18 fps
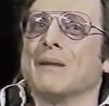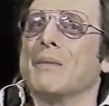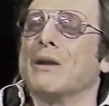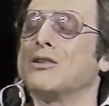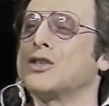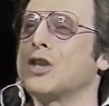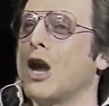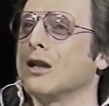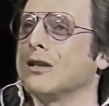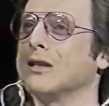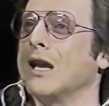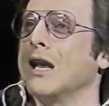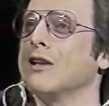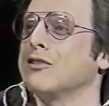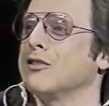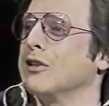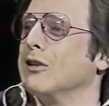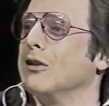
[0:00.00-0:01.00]
Charlton
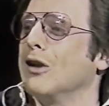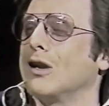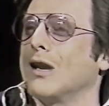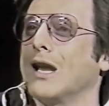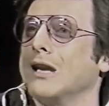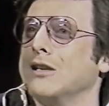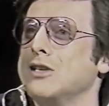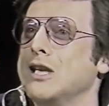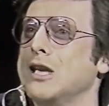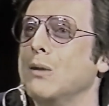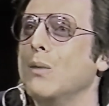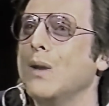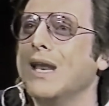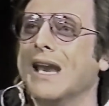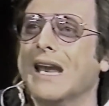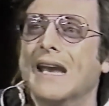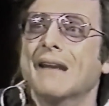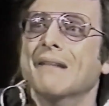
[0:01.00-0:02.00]
Heston looked like a teeny
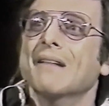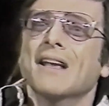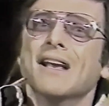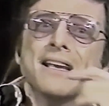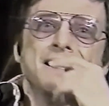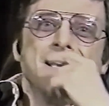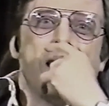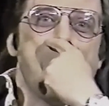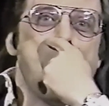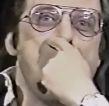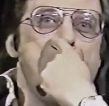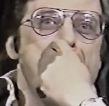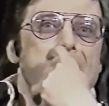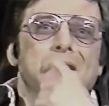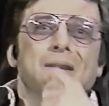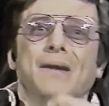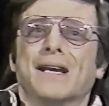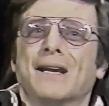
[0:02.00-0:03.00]
weeny.
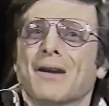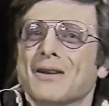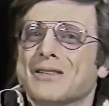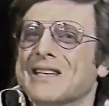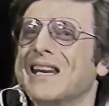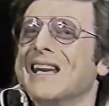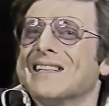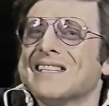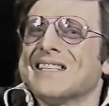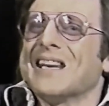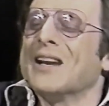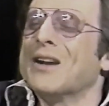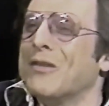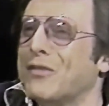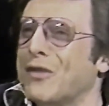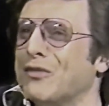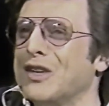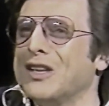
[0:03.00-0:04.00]
So he goes and he gets his
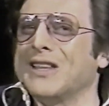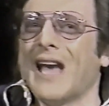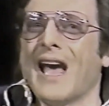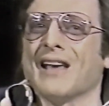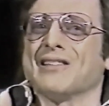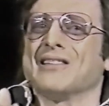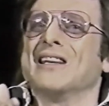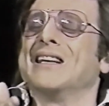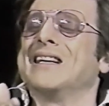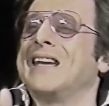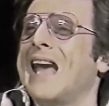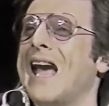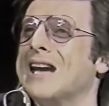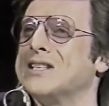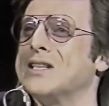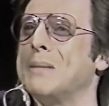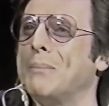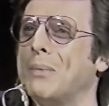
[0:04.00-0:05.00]
$150,000 in
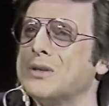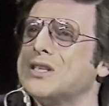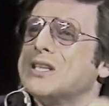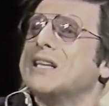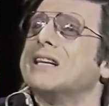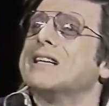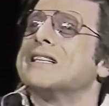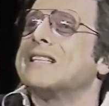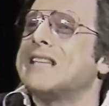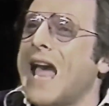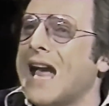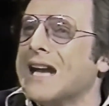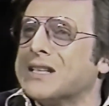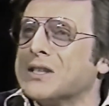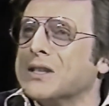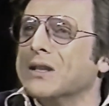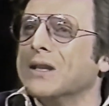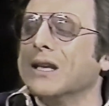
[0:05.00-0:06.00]
cash, and he puts it in a
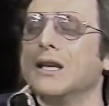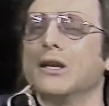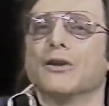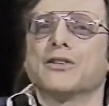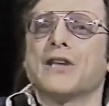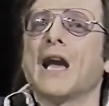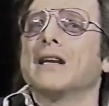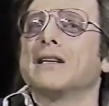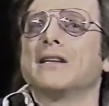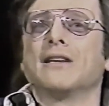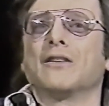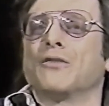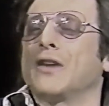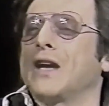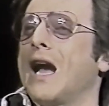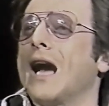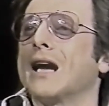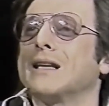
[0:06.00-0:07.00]
satchel, and he goes out to this
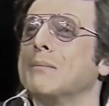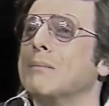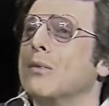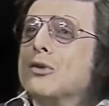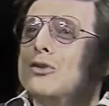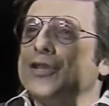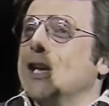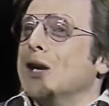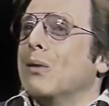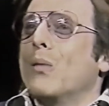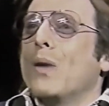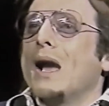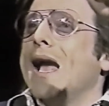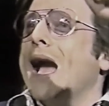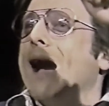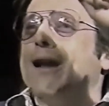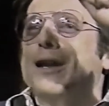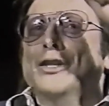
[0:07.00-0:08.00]
Fakakta motel way
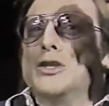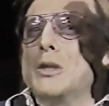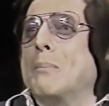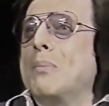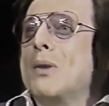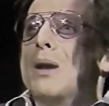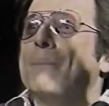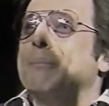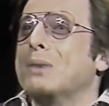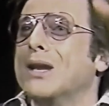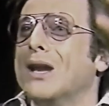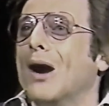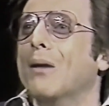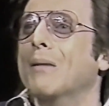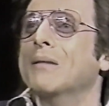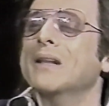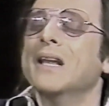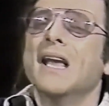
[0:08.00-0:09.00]
out in Japip, you
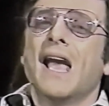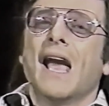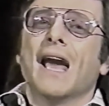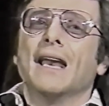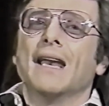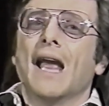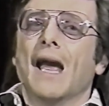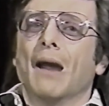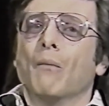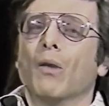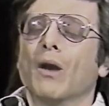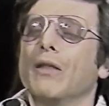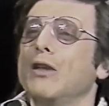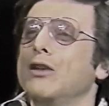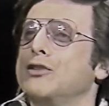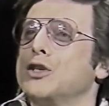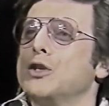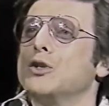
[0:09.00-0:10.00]
know, and one of
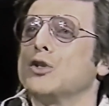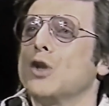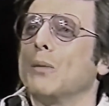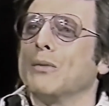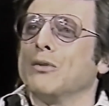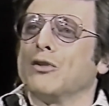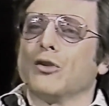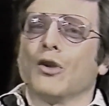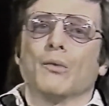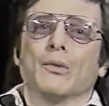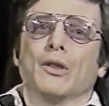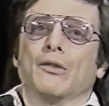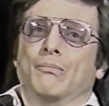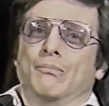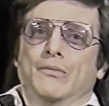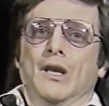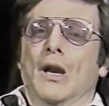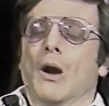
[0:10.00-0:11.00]
these dudes opens the door with a,
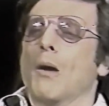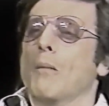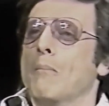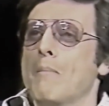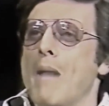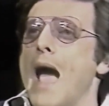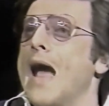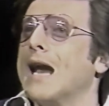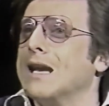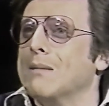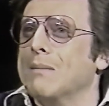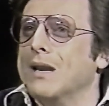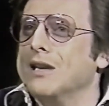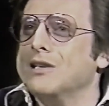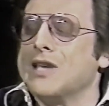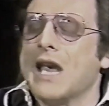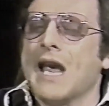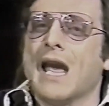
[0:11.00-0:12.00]
Magnum in
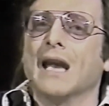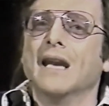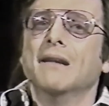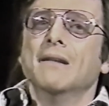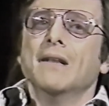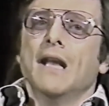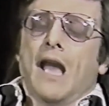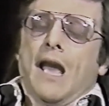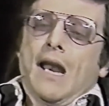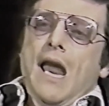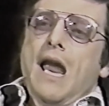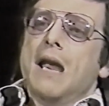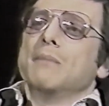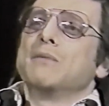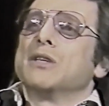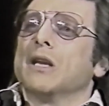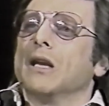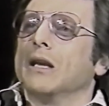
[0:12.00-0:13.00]
his hand and
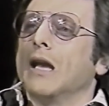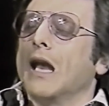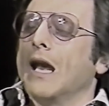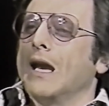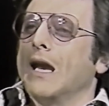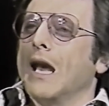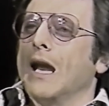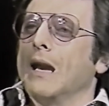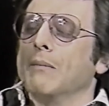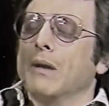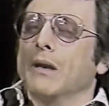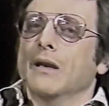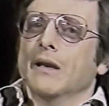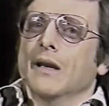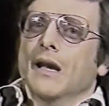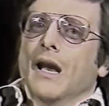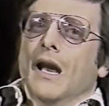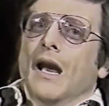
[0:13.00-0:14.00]
aims it at him,
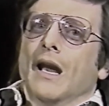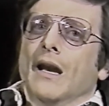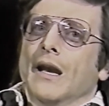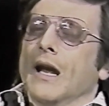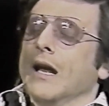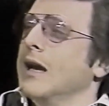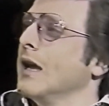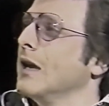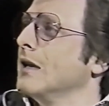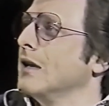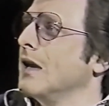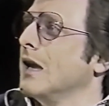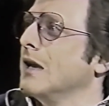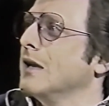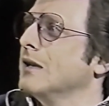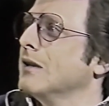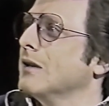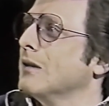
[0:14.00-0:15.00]

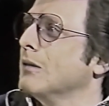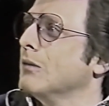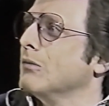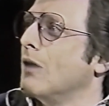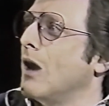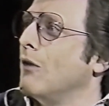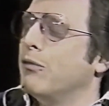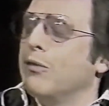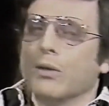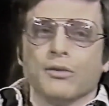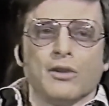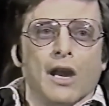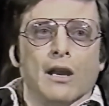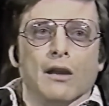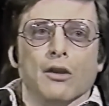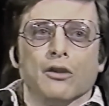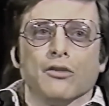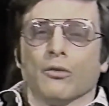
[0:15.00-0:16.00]
and Ralph Williams
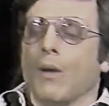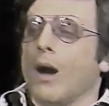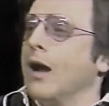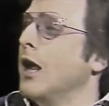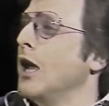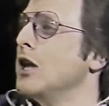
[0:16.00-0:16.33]
kind of looks around,